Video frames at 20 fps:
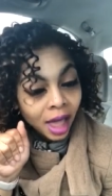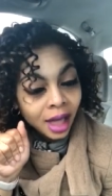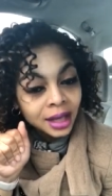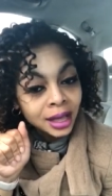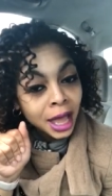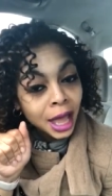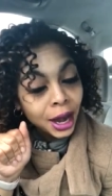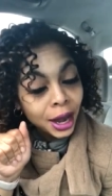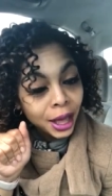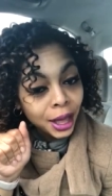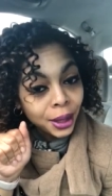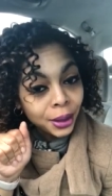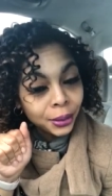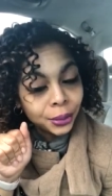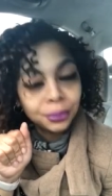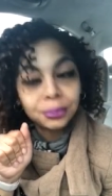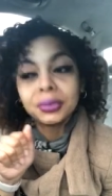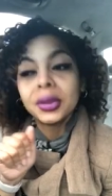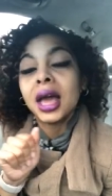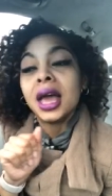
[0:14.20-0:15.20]
Hello.
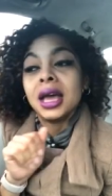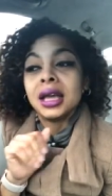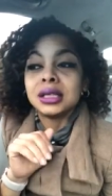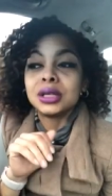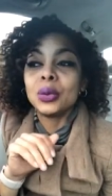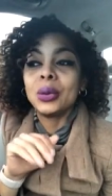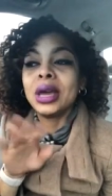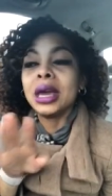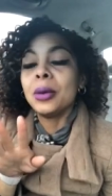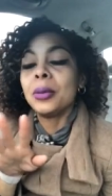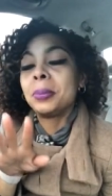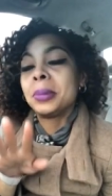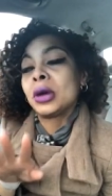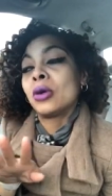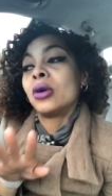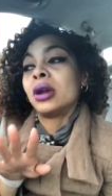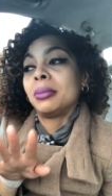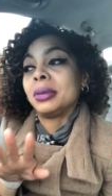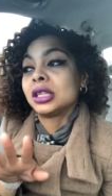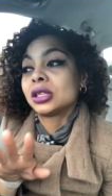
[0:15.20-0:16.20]
So we be
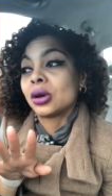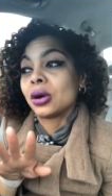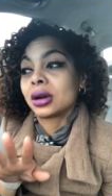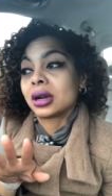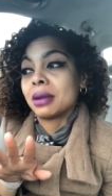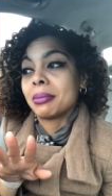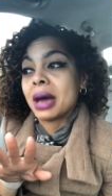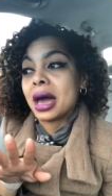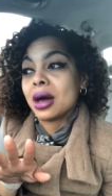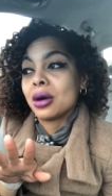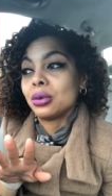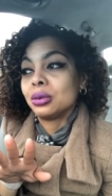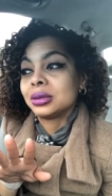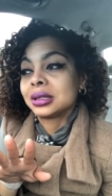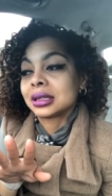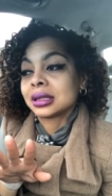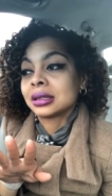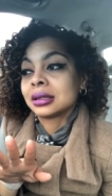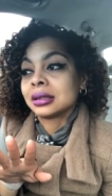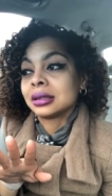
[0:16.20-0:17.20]
going to be talking about
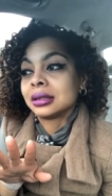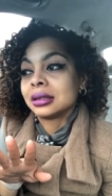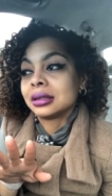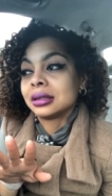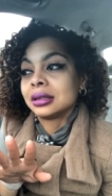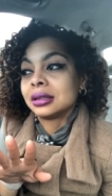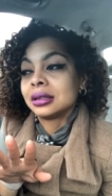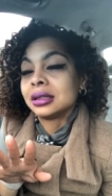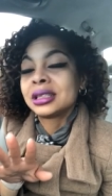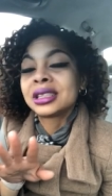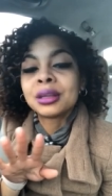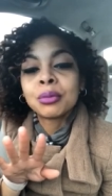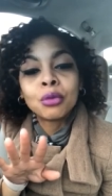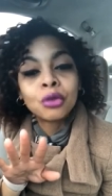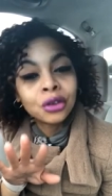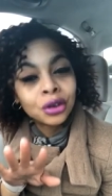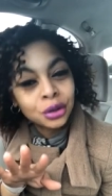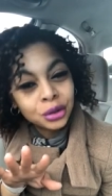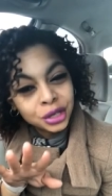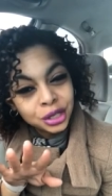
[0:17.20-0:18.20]
some
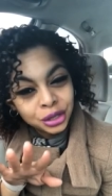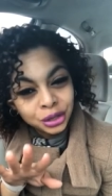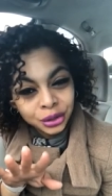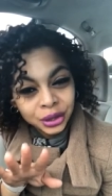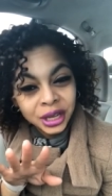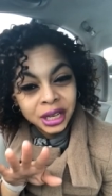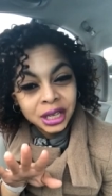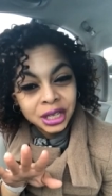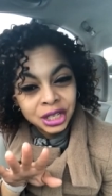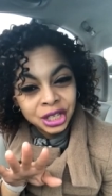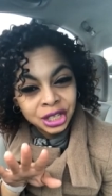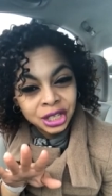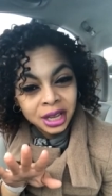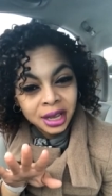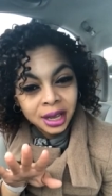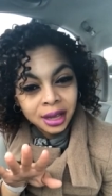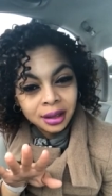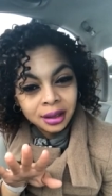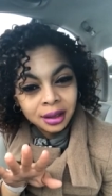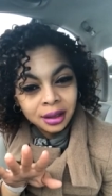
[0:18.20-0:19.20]
real serious
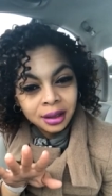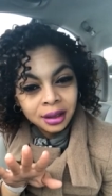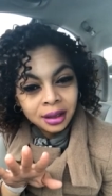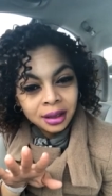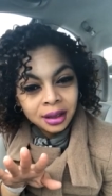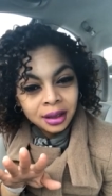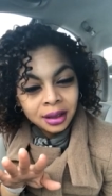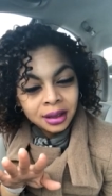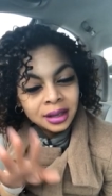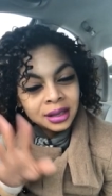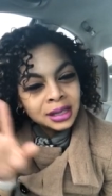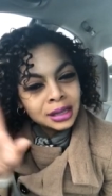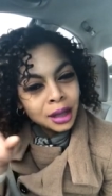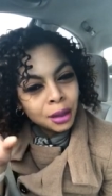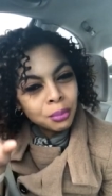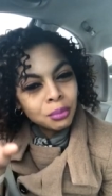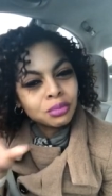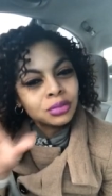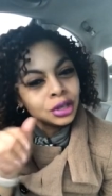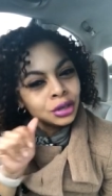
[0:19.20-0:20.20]
shit.
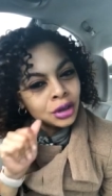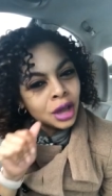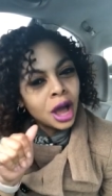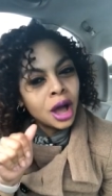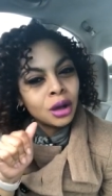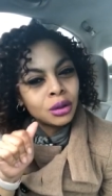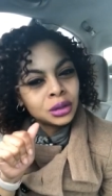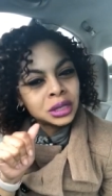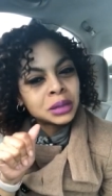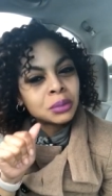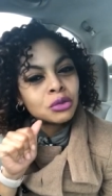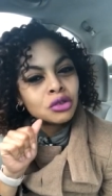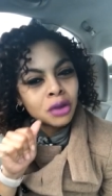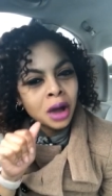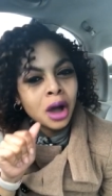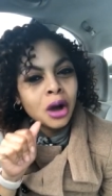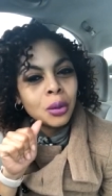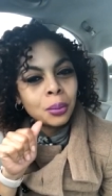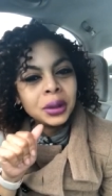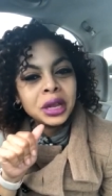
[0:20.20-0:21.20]
Some, you know, some
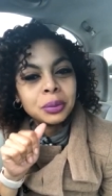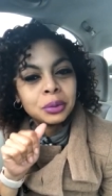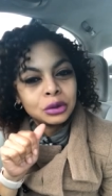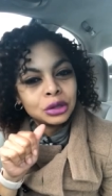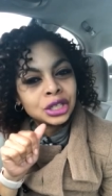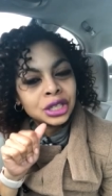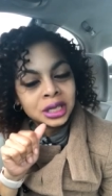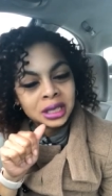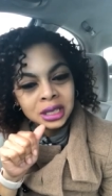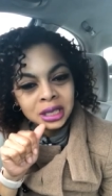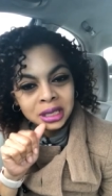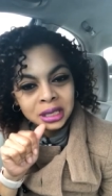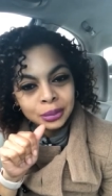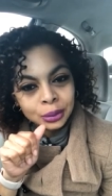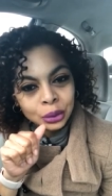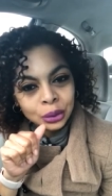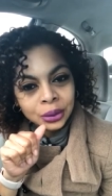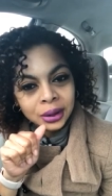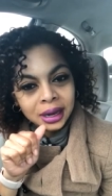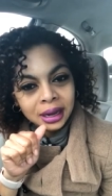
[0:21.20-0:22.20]
grown people shit this
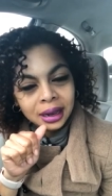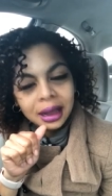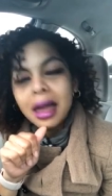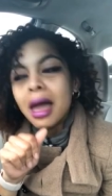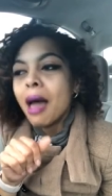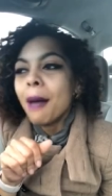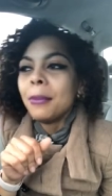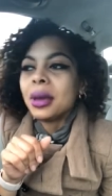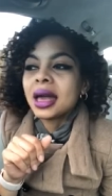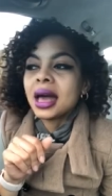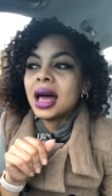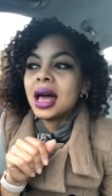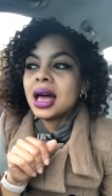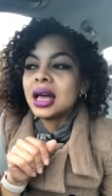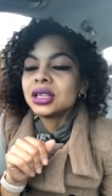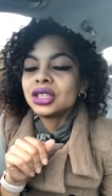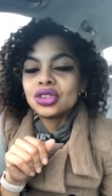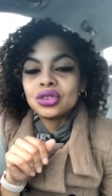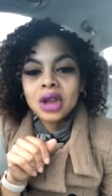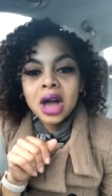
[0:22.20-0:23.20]
morning.
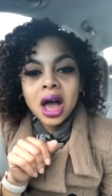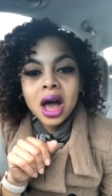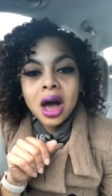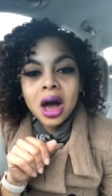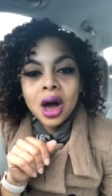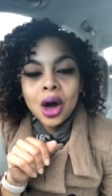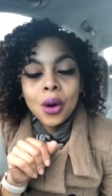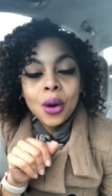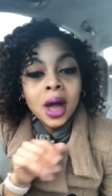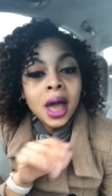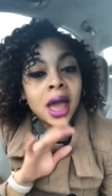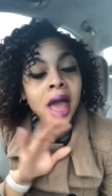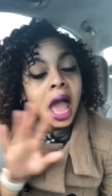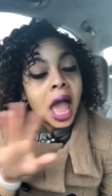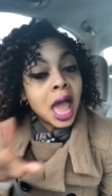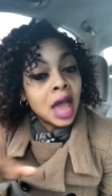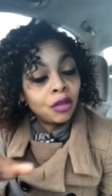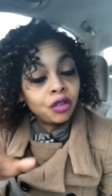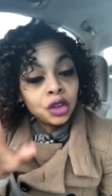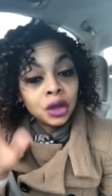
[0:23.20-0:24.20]
Because, you know,
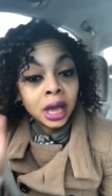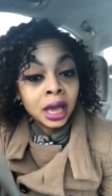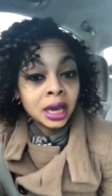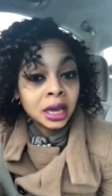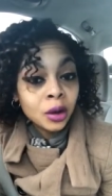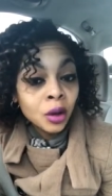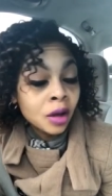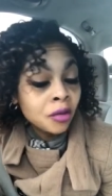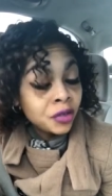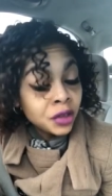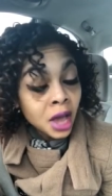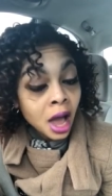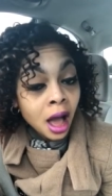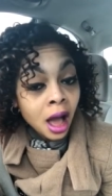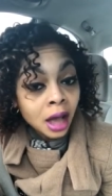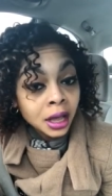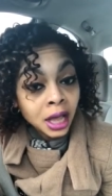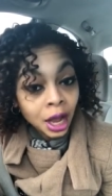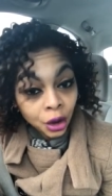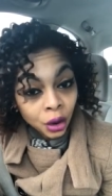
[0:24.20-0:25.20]
if you any of
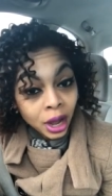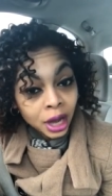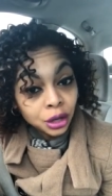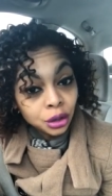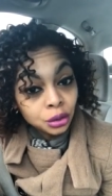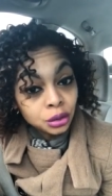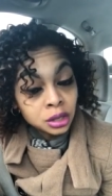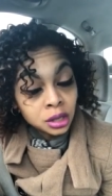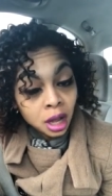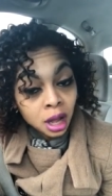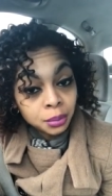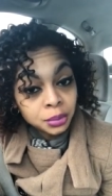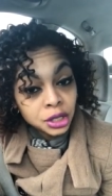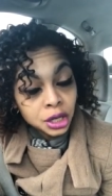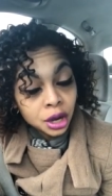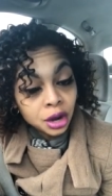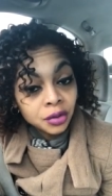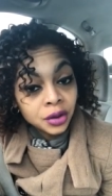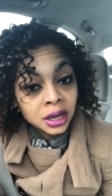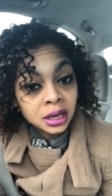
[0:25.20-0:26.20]
y'all, y'all know I do um
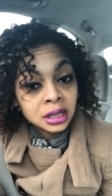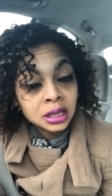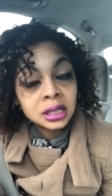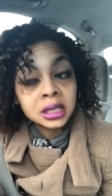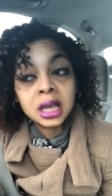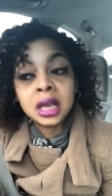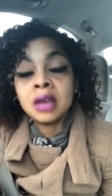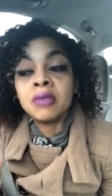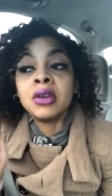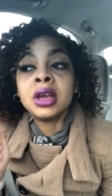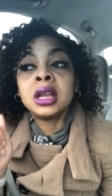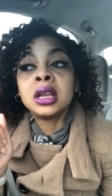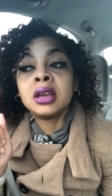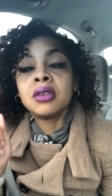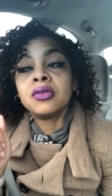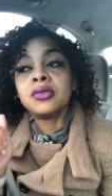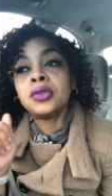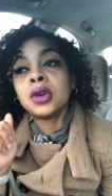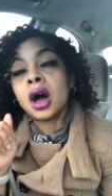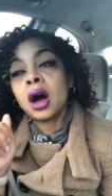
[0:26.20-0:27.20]
tarot readings. If any
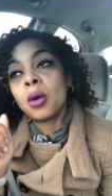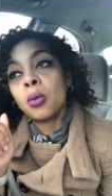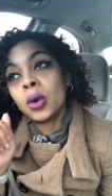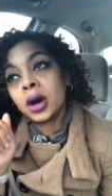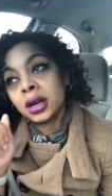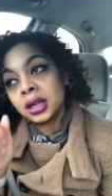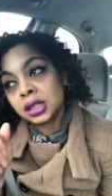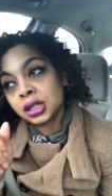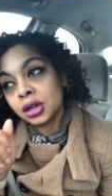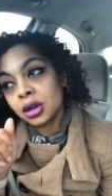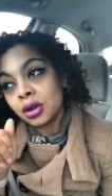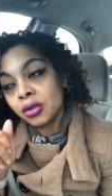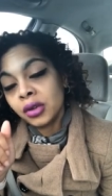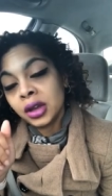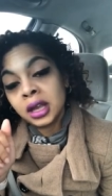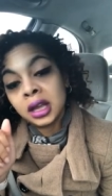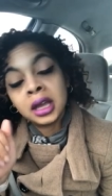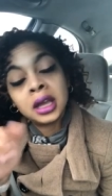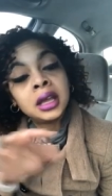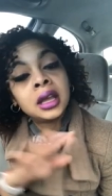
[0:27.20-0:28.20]
of y'all want a tarot
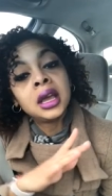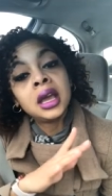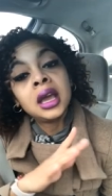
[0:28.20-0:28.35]
reading,